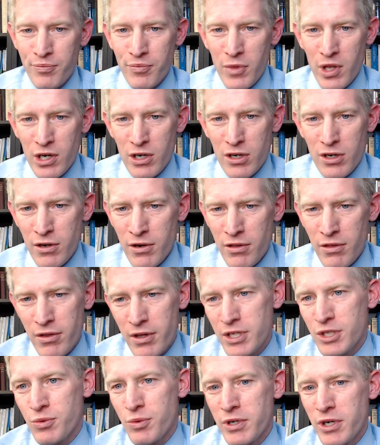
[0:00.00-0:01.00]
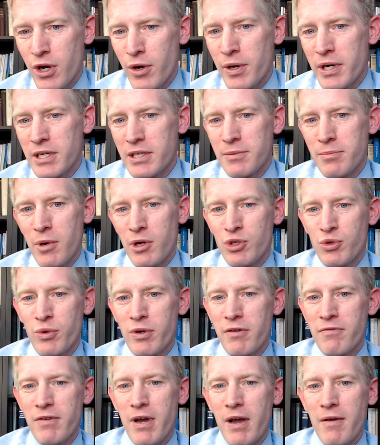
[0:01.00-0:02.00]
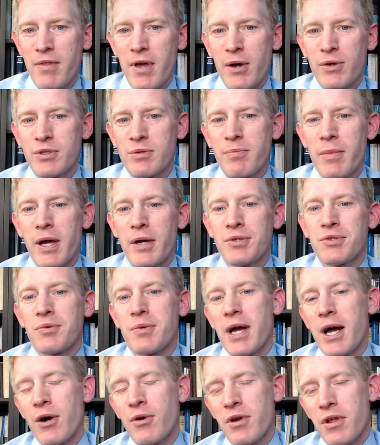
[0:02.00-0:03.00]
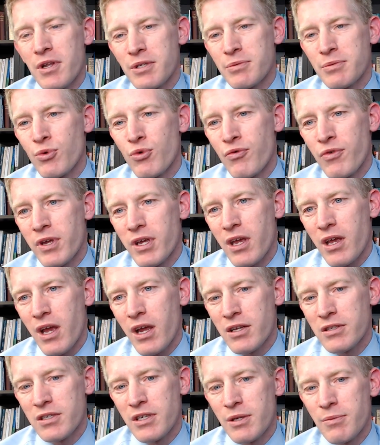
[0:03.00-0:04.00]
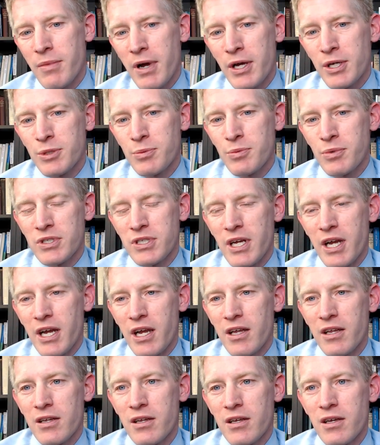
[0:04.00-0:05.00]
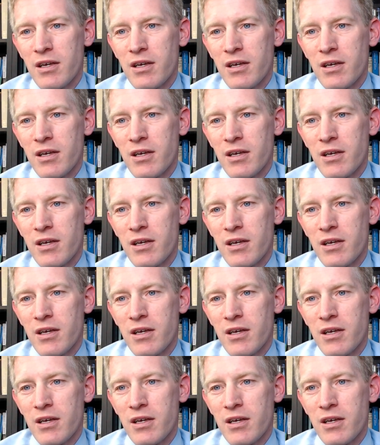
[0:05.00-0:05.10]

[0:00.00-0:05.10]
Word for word: The Earth, as we know it, about 25,000 miles around, and it's moving 18 miles per second.